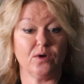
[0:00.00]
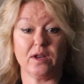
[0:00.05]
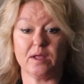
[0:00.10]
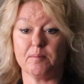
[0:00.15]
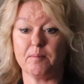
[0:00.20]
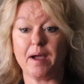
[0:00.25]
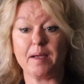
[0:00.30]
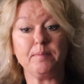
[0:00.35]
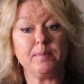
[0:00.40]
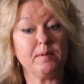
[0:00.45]
it.
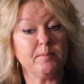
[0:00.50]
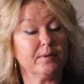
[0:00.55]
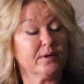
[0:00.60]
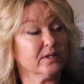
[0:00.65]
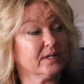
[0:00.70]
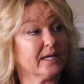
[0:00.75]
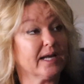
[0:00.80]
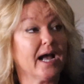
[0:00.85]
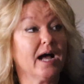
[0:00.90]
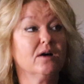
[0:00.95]
It might be
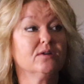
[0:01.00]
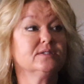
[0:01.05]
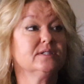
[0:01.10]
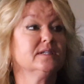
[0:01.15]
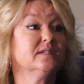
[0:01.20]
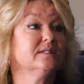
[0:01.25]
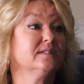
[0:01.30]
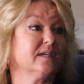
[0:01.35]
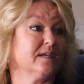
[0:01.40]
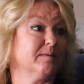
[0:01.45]
building
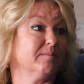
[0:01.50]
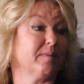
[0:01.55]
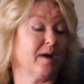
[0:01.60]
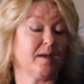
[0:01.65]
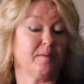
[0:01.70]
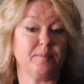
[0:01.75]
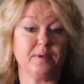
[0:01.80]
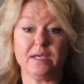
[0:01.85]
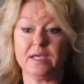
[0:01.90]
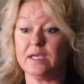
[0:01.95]
houses. It
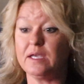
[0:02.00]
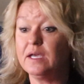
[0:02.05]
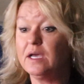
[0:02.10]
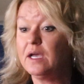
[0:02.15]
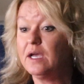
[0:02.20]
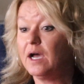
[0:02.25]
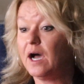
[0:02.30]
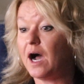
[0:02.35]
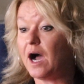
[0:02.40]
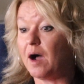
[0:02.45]
might be
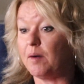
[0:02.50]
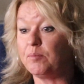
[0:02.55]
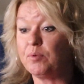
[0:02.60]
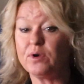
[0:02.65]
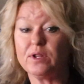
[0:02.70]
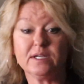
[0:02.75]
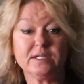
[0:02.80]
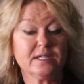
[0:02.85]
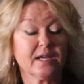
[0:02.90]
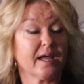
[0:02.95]

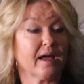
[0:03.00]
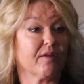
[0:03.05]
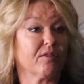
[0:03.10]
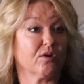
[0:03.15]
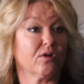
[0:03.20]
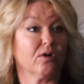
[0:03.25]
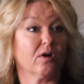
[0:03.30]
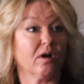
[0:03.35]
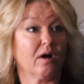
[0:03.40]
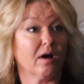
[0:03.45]
putting
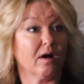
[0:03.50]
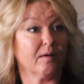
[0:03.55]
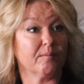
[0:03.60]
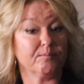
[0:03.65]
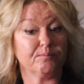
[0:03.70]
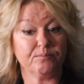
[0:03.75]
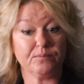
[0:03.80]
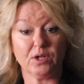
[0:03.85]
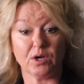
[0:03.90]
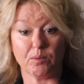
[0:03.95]
together
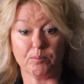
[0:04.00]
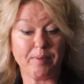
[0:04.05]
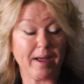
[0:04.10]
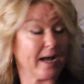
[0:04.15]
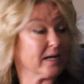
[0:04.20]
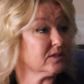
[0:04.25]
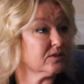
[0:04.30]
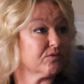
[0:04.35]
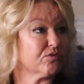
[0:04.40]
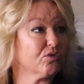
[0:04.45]

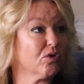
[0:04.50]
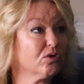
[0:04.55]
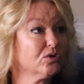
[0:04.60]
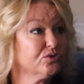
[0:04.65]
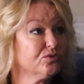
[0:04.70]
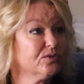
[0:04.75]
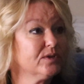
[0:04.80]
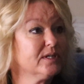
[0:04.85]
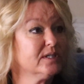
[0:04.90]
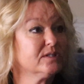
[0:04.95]
bags of
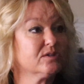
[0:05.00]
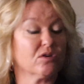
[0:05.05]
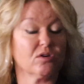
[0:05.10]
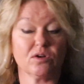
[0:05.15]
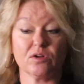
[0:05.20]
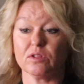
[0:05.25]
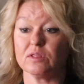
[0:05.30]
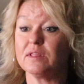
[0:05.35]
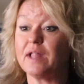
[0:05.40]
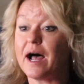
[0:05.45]
groceries.
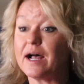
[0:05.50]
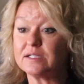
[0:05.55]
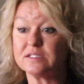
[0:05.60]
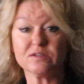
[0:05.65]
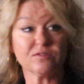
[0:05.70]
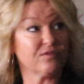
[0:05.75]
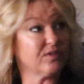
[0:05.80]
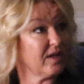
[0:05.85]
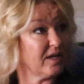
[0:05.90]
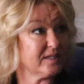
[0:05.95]
There are lots
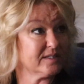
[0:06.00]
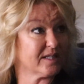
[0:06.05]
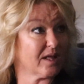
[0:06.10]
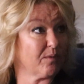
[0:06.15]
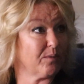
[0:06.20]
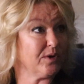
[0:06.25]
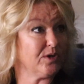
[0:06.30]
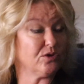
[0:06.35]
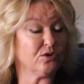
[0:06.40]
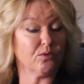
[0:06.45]
of things
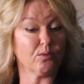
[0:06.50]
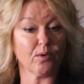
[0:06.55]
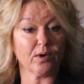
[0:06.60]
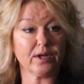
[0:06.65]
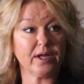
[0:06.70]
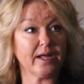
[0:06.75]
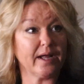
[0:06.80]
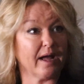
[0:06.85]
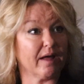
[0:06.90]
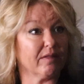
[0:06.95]
that we do,
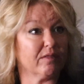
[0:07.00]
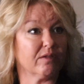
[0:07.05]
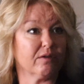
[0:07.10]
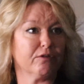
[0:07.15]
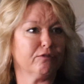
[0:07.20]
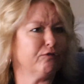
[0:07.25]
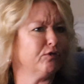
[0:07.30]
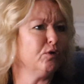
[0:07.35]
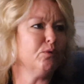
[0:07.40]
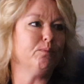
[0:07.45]
working at
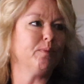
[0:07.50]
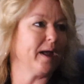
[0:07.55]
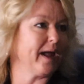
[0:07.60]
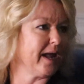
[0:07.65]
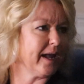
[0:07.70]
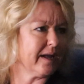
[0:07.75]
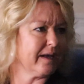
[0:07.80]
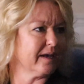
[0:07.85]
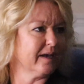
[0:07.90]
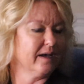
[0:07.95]
the food
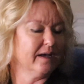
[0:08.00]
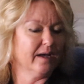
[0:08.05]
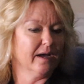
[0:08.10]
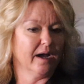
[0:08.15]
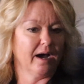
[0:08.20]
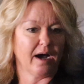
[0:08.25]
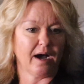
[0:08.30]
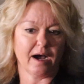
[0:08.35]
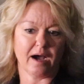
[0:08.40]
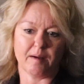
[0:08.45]
bank,
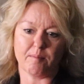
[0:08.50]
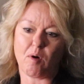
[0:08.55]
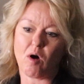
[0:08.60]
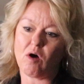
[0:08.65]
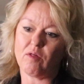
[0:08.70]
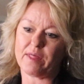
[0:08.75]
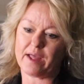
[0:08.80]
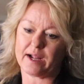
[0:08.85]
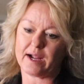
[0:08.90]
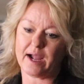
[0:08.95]

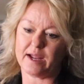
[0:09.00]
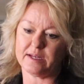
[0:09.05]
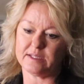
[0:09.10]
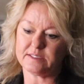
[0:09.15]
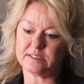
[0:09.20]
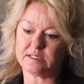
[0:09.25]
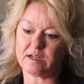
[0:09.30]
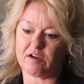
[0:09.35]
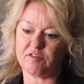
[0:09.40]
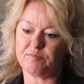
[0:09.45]
all that kind of
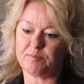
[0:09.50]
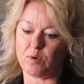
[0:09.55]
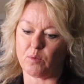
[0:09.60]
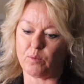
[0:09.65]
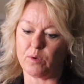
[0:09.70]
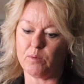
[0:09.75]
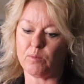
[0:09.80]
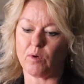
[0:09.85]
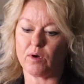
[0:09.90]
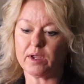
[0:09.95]
stuff. But
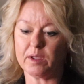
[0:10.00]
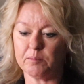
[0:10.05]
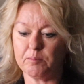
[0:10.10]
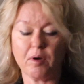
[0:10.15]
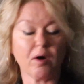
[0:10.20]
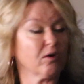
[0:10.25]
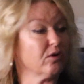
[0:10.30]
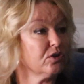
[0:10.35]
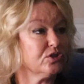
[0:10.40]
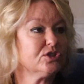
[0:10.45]
we work in
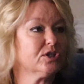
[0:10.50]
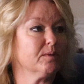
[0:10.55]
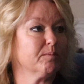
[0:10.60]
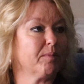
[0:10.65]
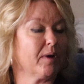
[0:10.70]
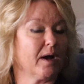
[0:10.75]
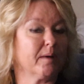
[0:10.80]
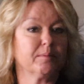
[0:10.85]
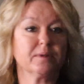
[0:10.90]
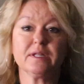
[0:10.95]

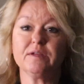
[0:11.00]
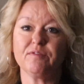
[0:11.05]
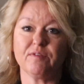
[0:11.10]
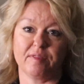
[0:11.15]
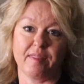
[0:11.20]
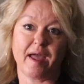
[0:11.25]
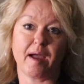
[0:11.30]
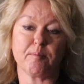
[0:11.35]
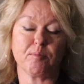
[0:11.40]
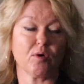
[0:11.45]
partnership. I believe
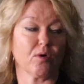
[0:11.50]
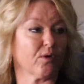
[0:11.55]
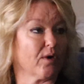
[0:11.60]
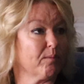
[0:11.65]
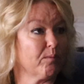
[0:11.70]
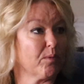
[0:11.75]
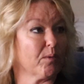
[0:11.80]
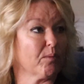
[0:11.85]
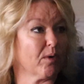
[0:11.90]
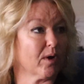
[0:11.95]
in that
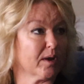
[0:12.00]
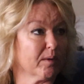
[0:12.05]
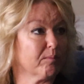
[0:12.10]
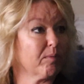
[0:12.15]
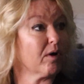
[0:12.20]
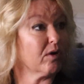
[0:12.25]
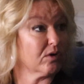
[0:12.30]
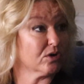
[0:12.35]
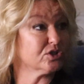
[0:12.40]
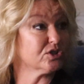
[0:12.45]
program we work in
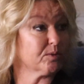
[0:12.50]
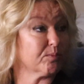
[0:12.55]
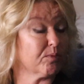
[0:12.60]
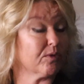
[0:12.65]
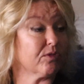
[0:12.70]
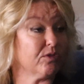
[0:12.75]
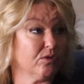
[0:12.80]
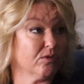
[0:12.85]
partnership with